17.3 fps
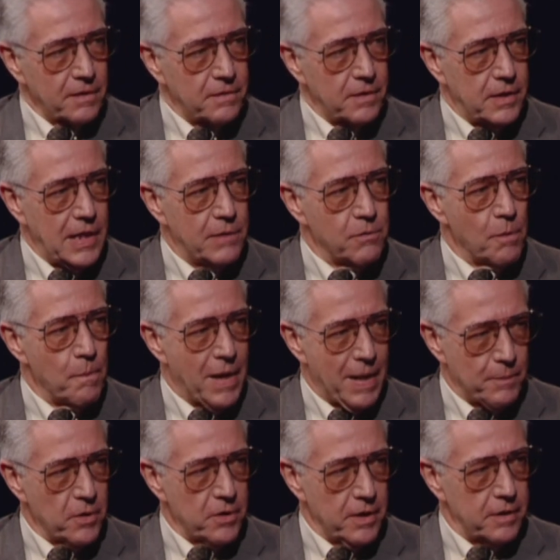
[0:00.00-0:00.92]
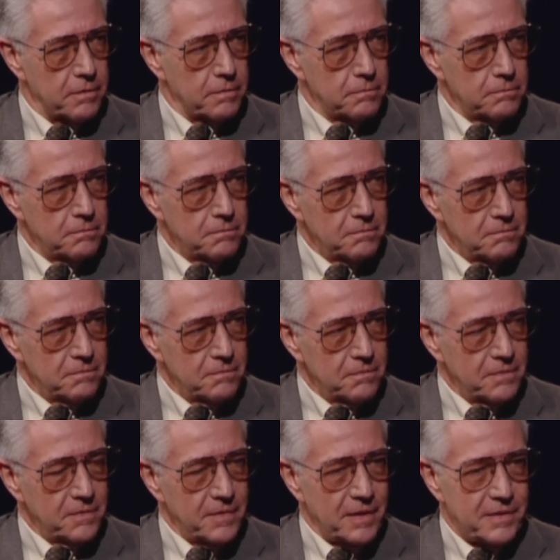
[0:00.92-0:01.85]
that he remembered it,
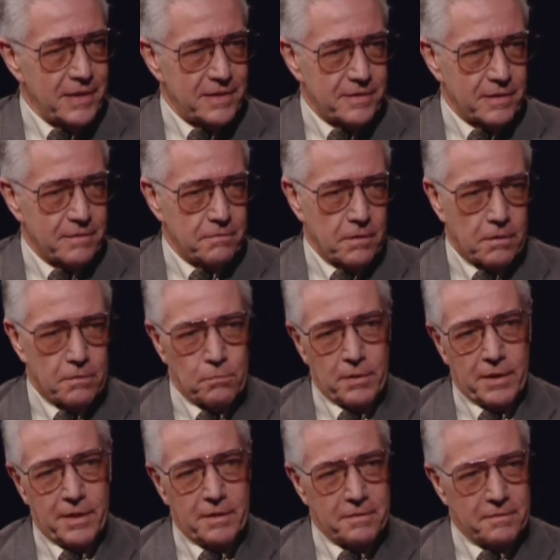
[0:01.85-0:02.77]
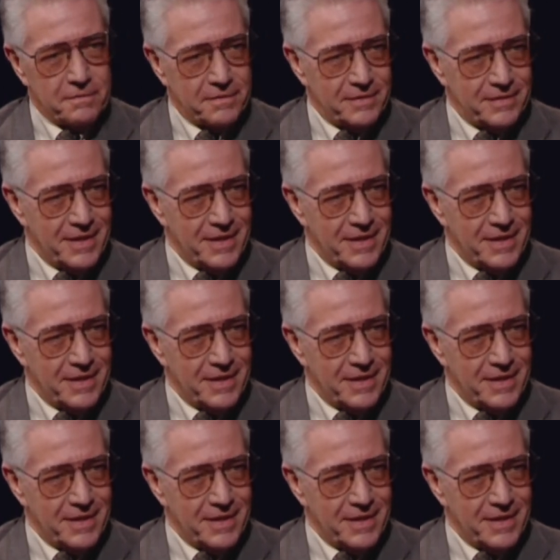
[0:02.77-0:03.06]
that they said, oh, well,